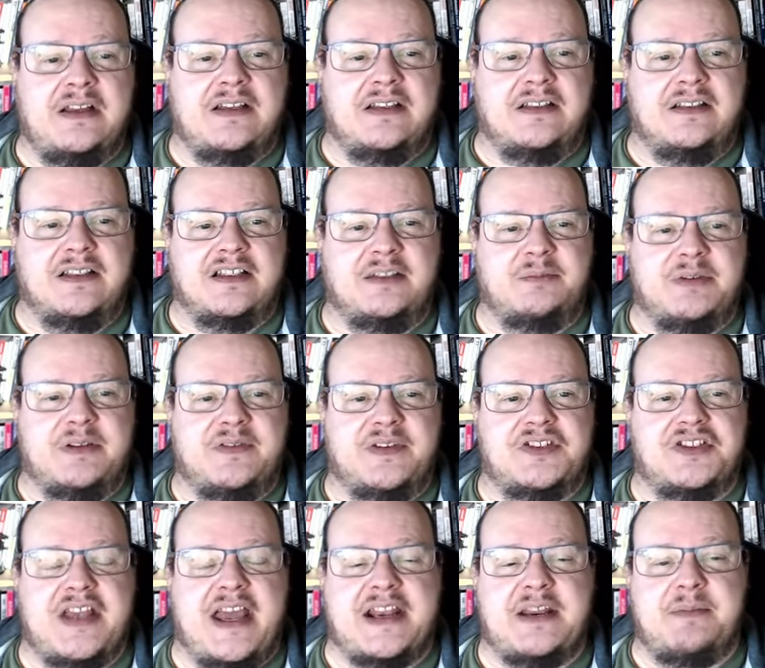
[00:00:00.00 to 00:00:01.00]
little bit of a
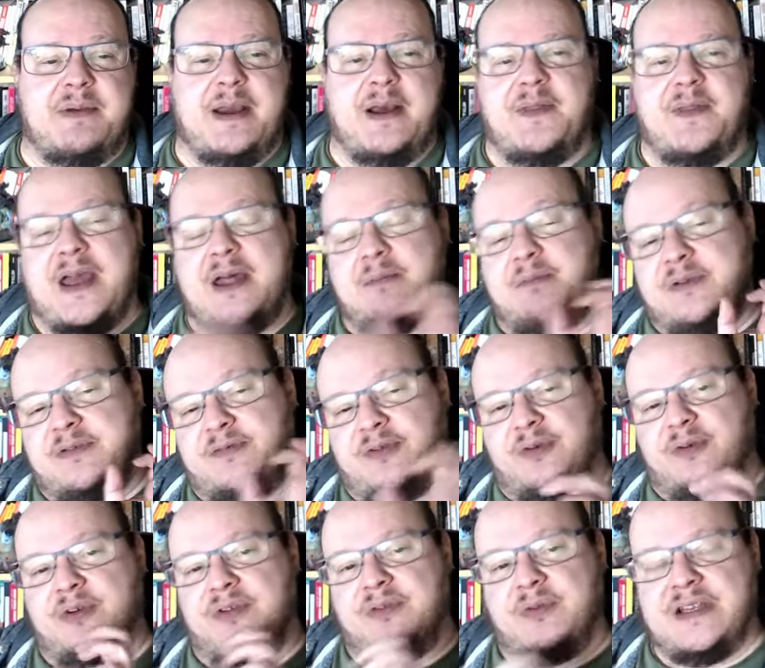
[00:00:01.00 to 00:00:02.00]
chat about that
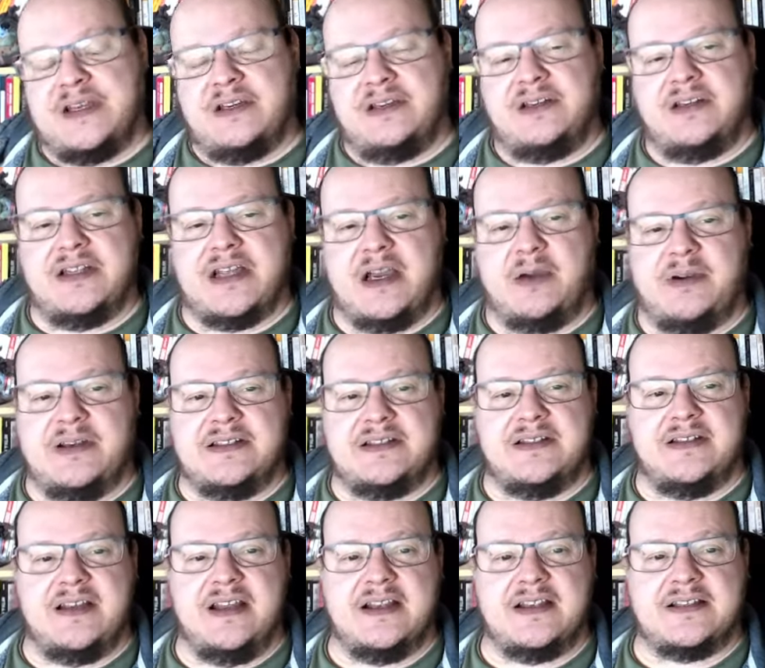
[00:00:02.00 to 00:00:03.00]
before we go into the
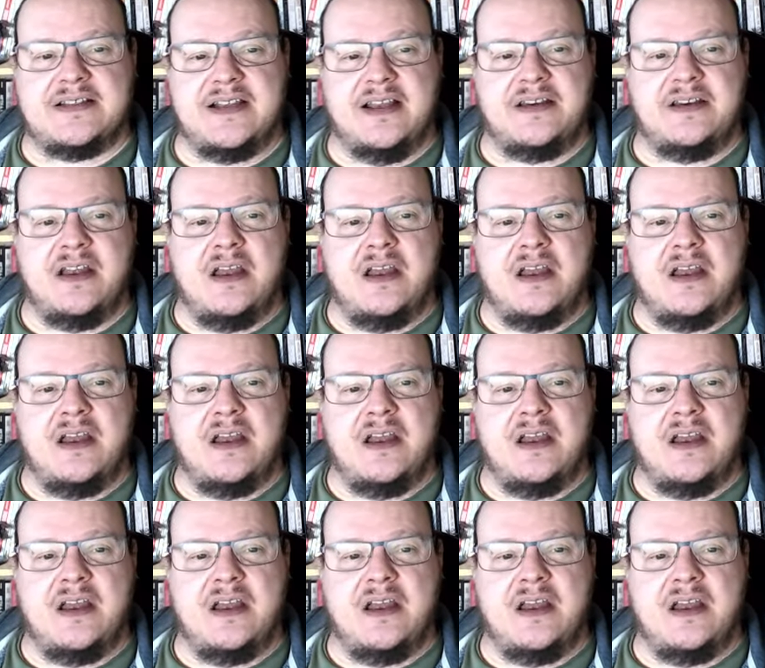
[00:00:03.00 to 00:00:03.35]
next set